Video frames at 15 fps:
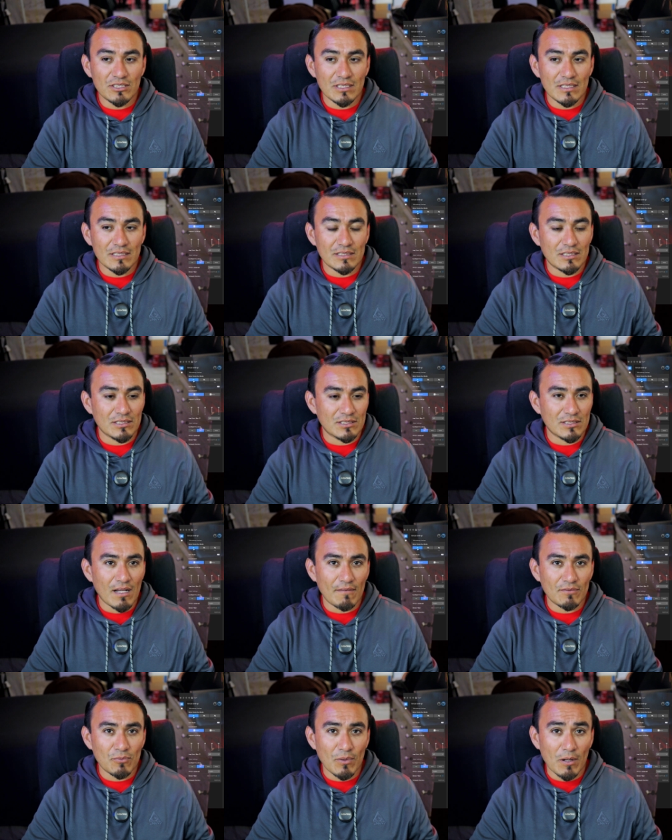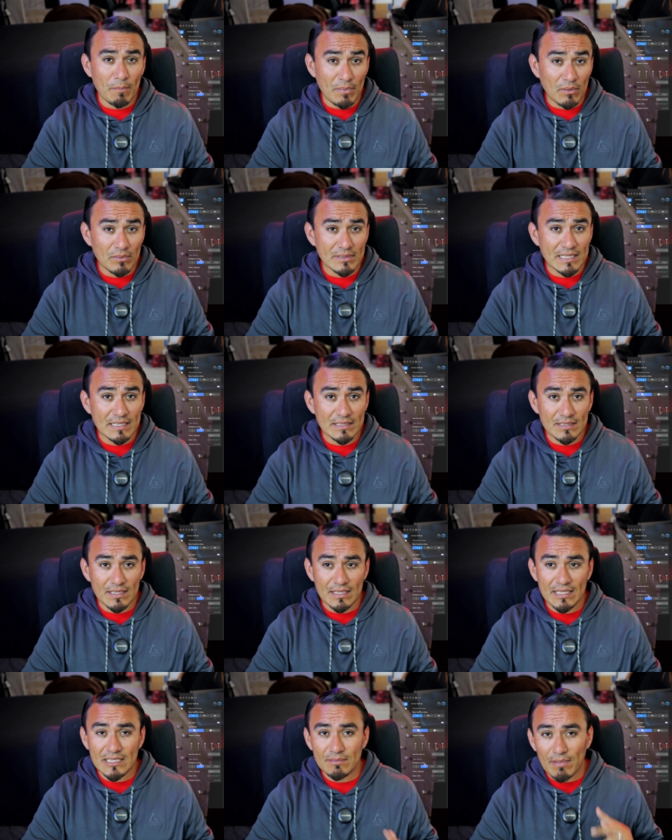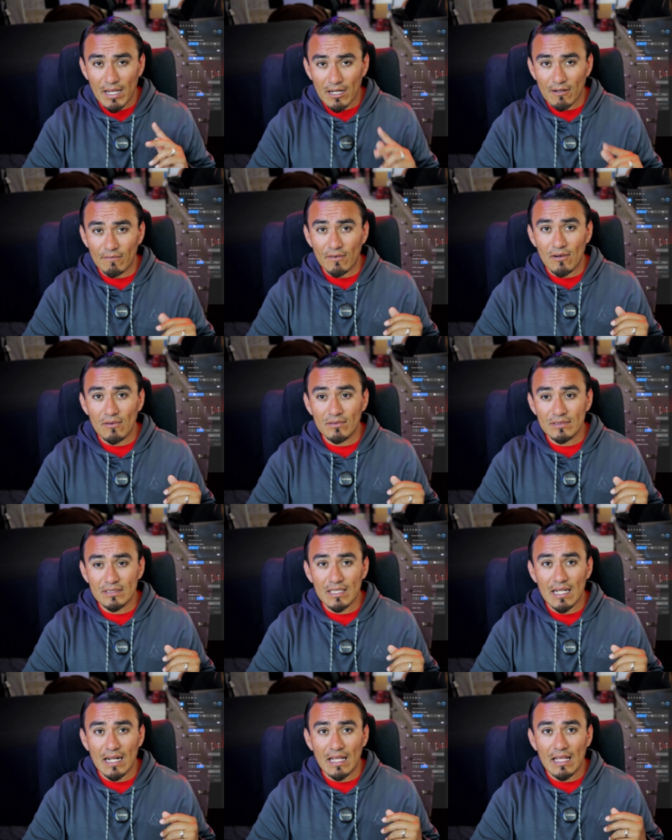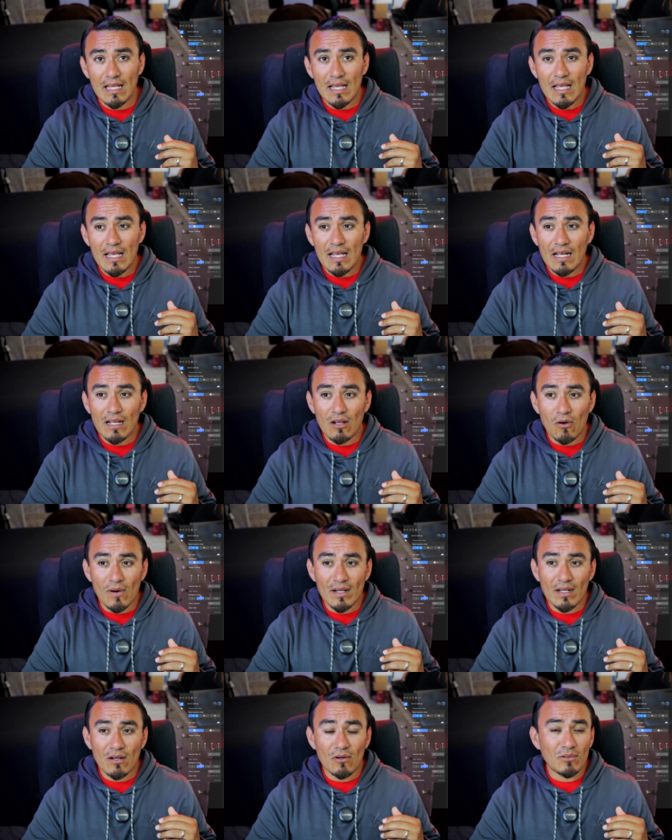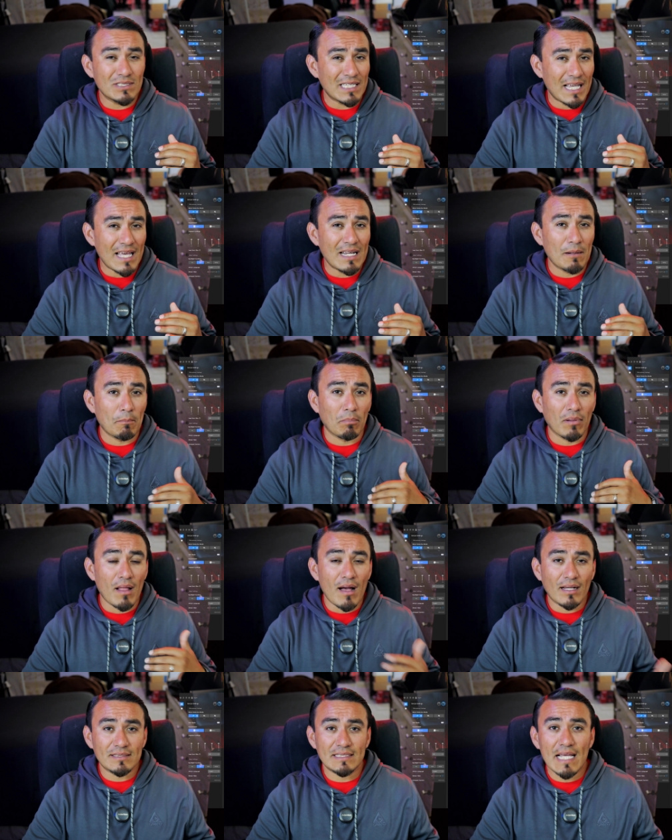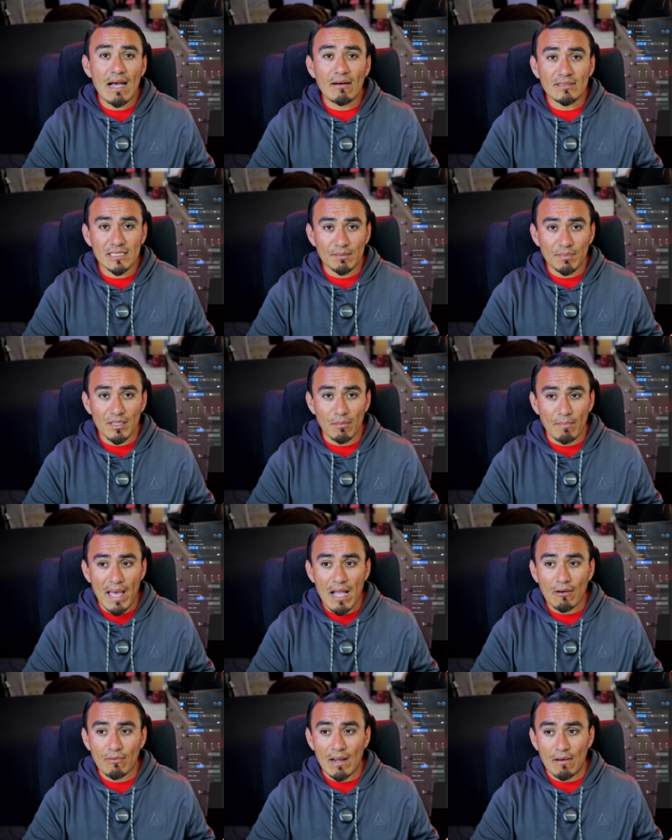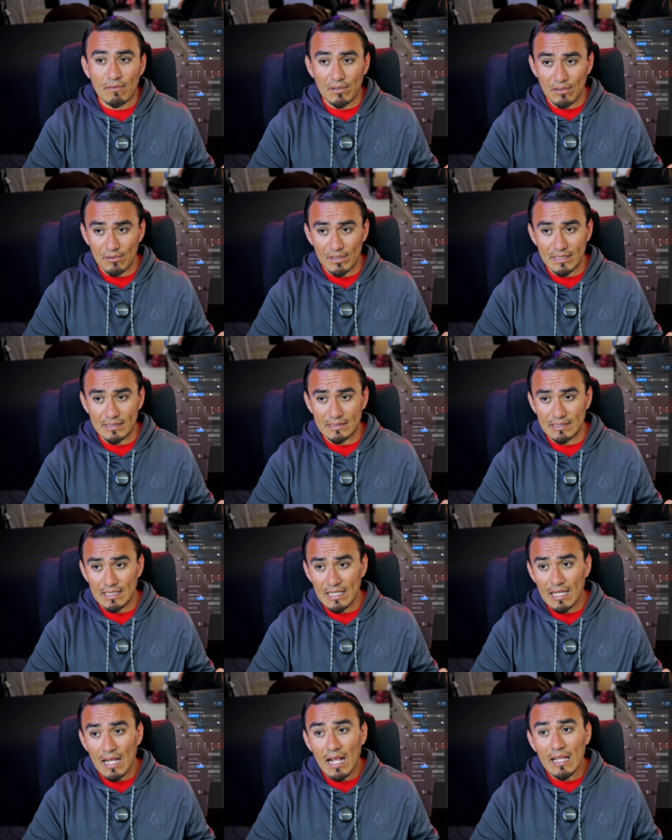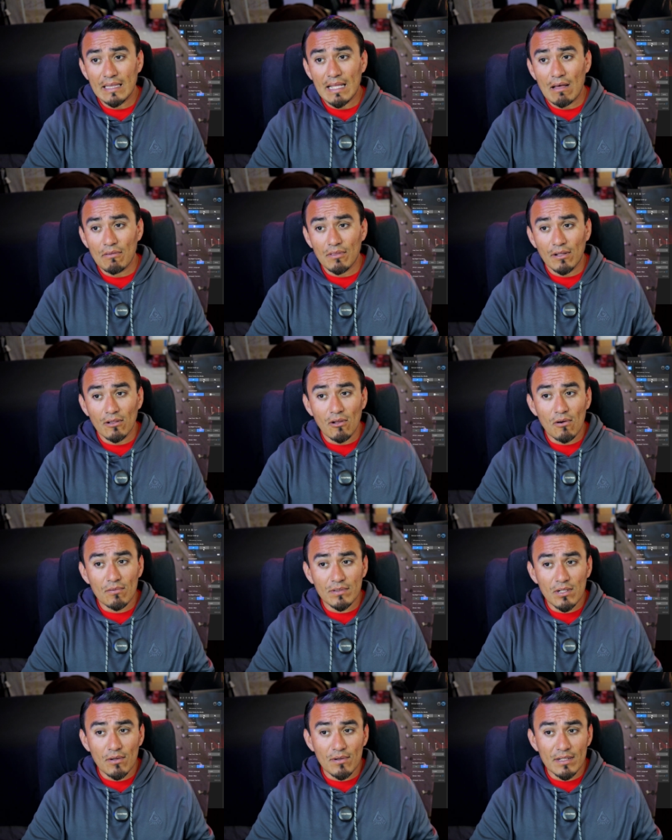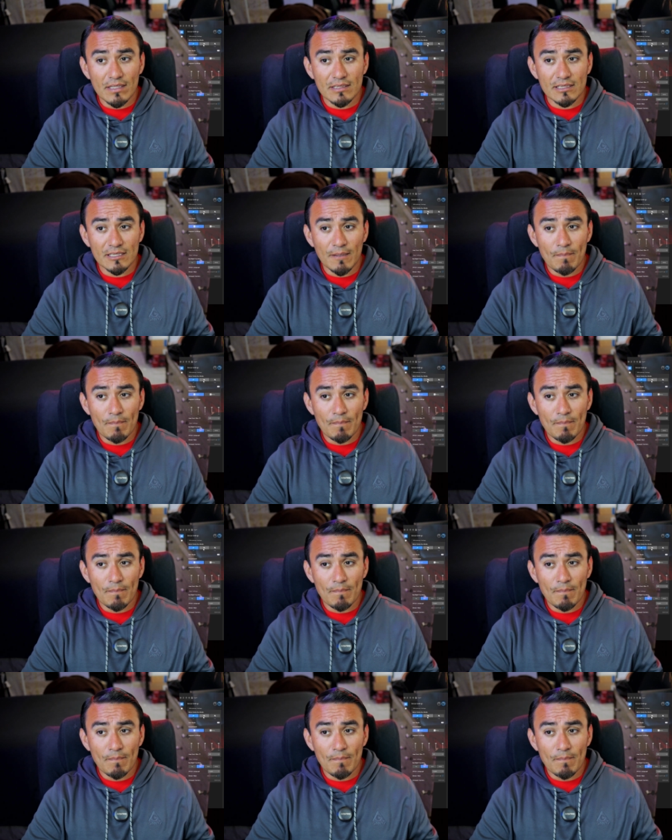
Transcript: is the software built into these microphones that uh, go, goes ahead and blocks out some of the background noise. Now the low noise,